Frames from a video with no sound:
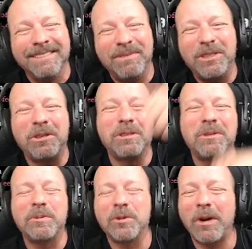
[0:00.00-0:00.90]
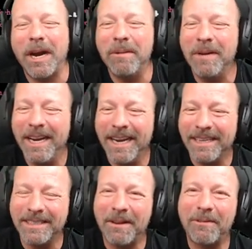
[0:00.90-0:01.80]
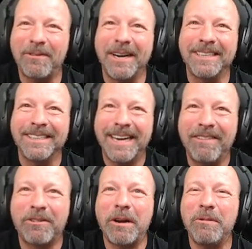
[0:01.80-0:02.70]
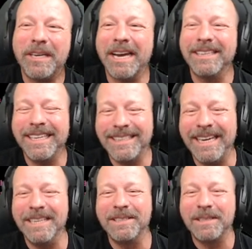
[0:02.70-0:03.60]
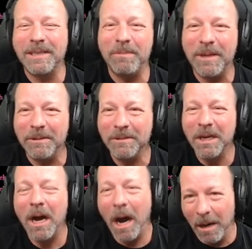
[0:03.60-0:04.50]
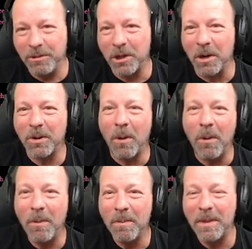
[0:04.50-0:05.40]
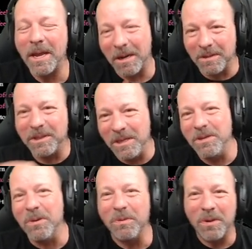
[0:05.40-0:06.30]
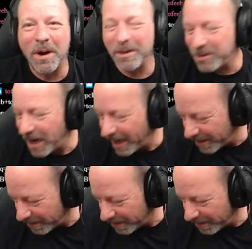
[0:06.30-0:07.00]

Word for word: Be sure to subscribe and tell a friend. Have a great weekend. This is The Simpit. I'm Sean Cole, and I'll see you on the track.